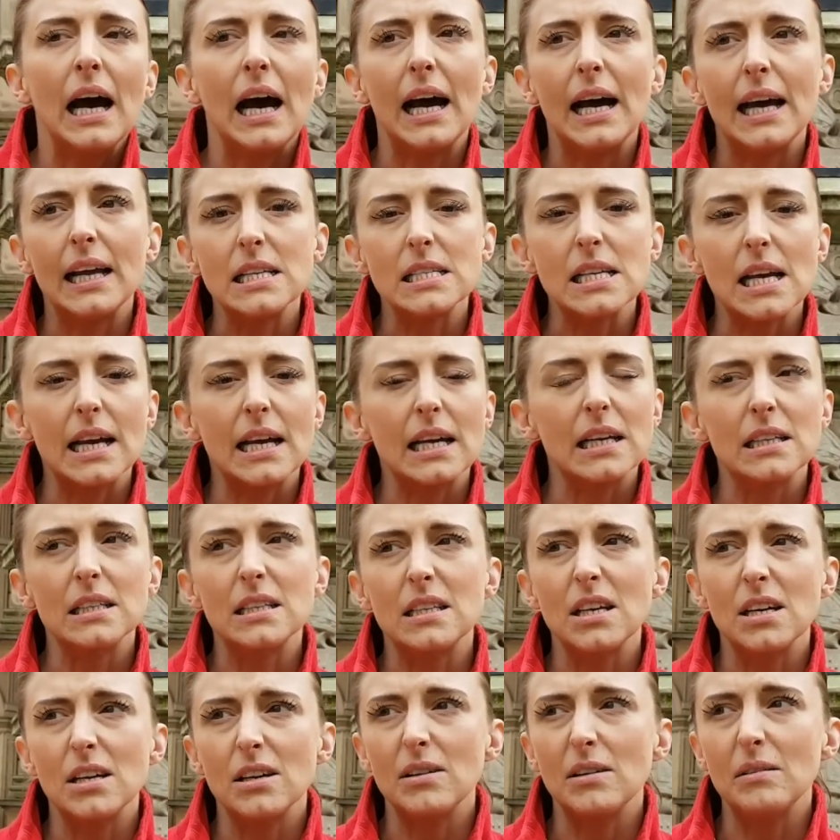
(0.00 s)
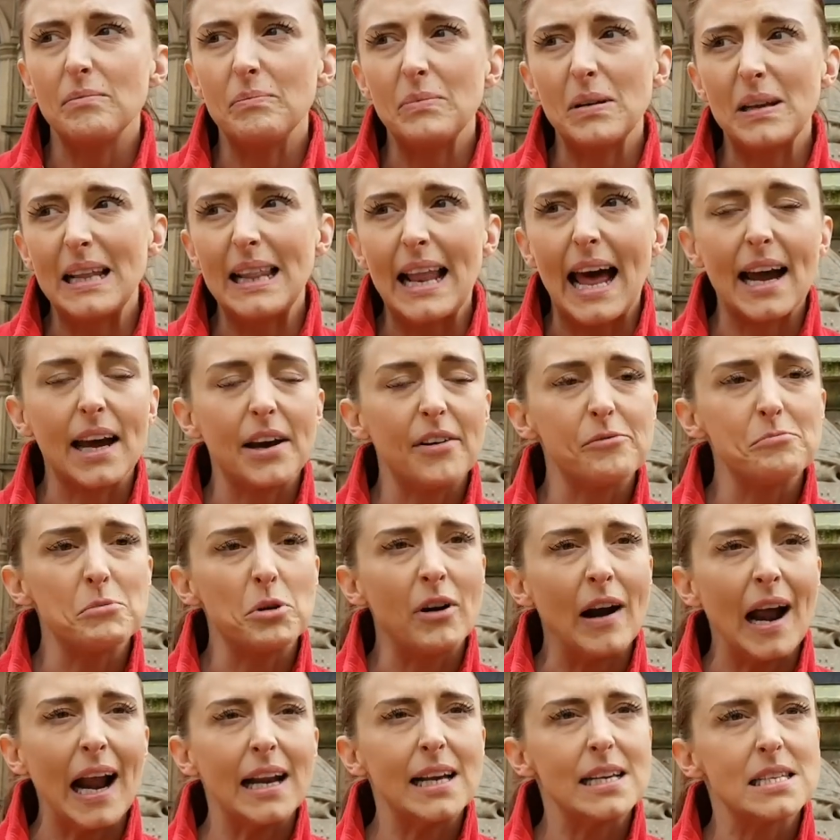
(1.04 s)
And the lack of
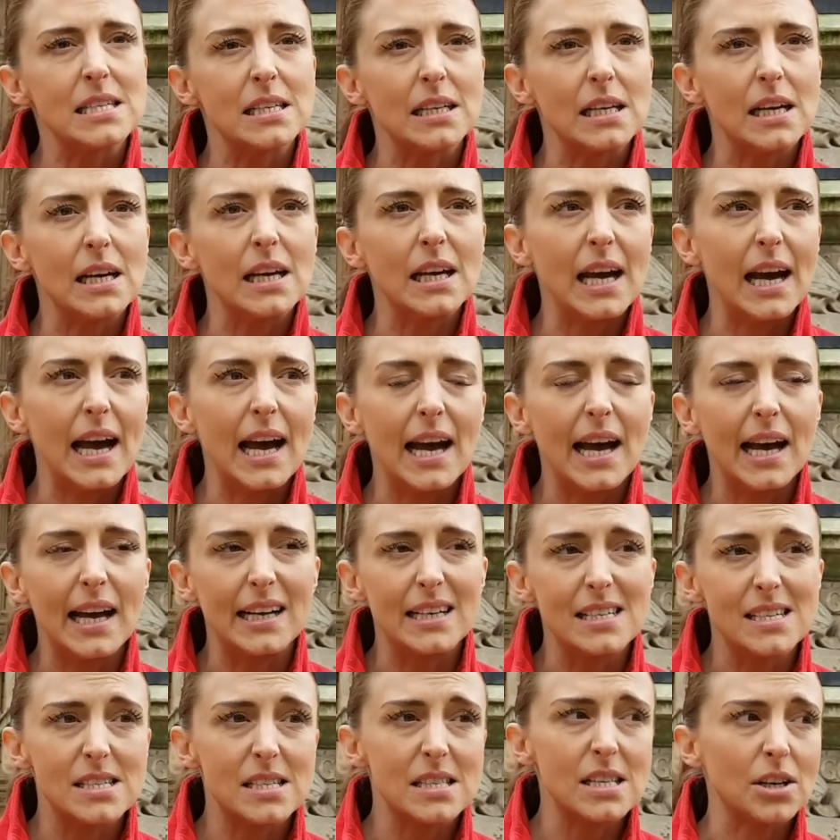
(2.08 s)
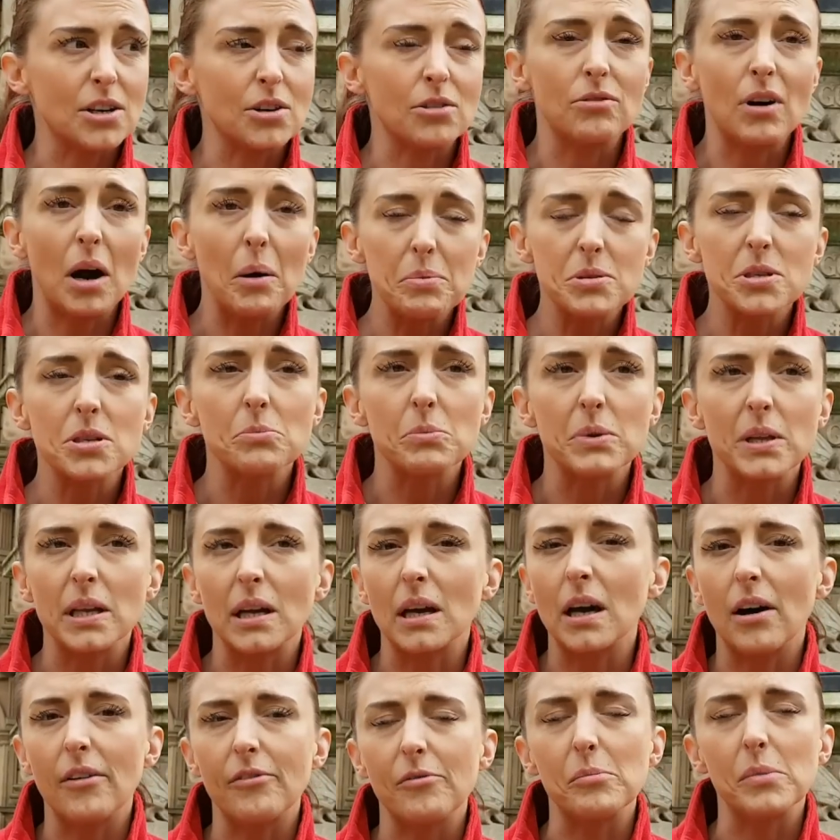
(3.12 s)
morality and the corruption
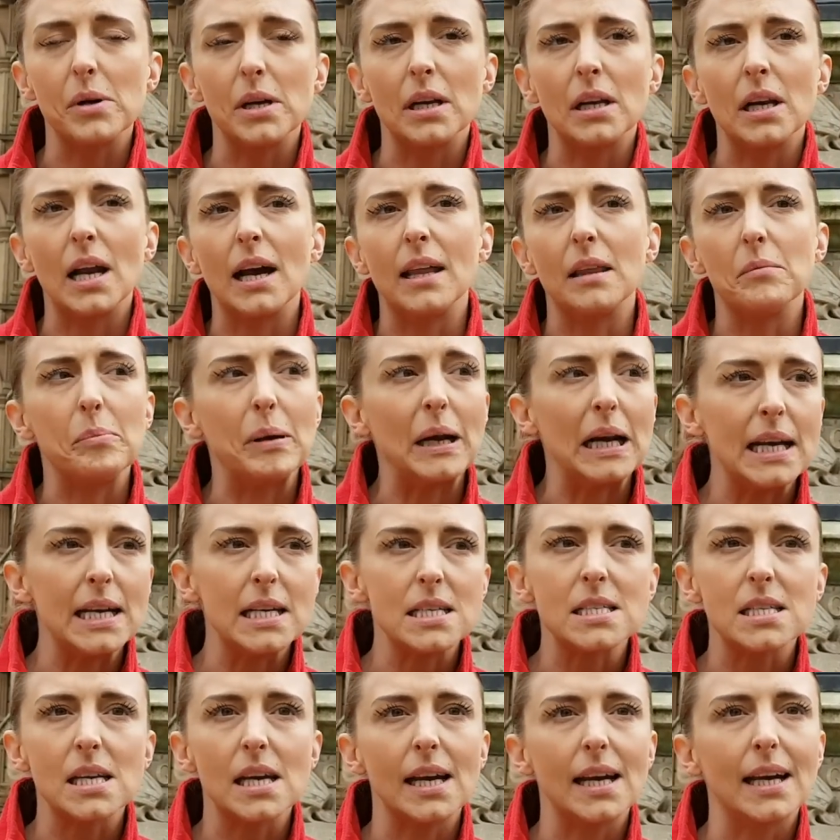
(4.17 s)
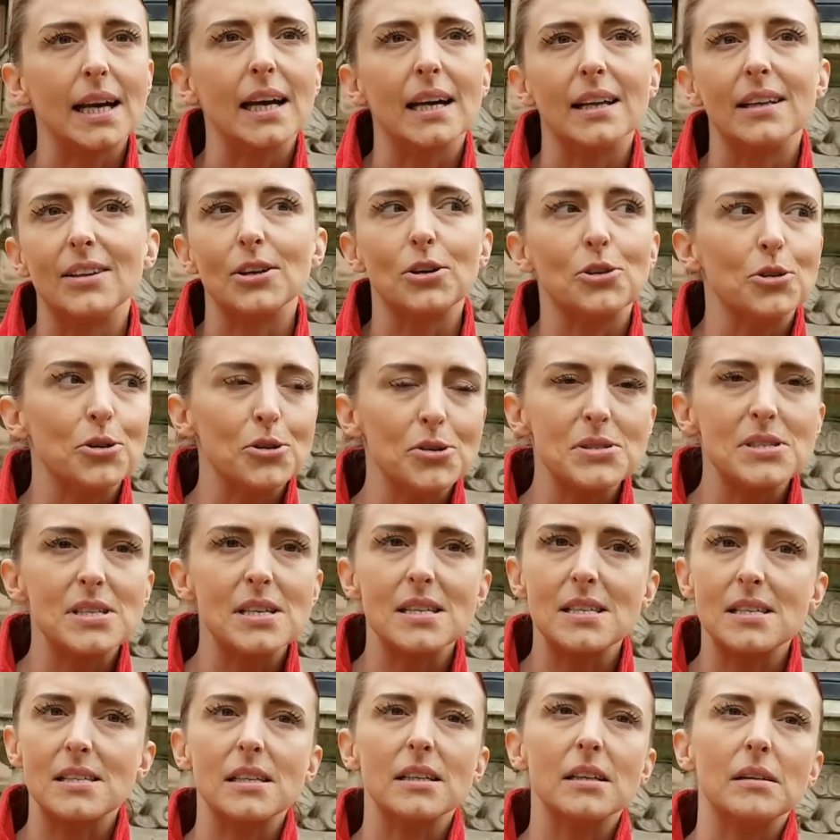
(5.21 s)
within government and policing and the court
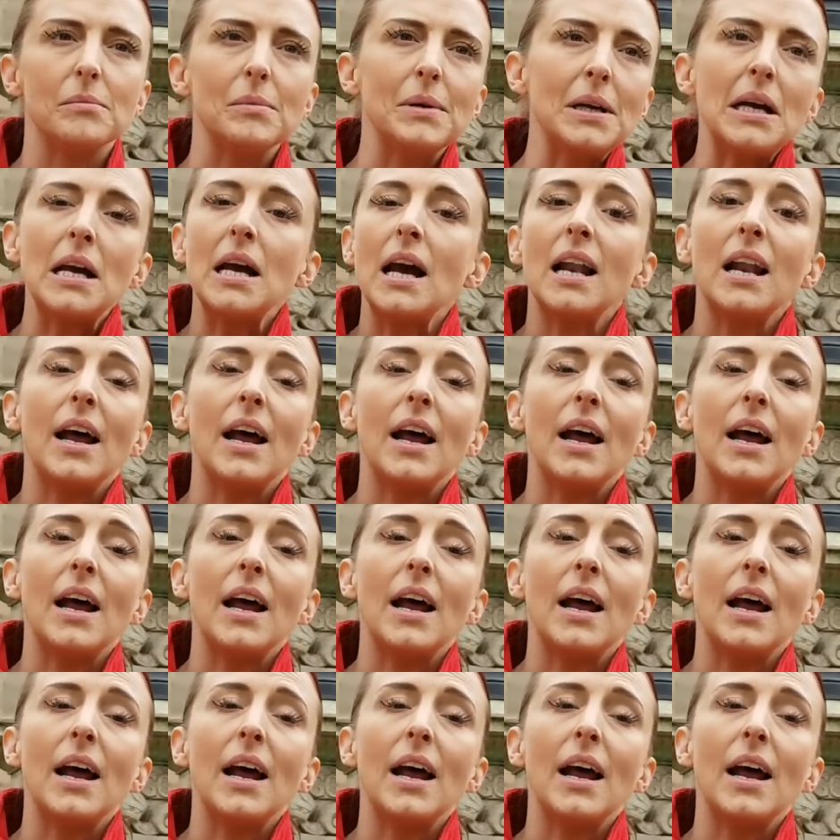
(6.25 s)
system,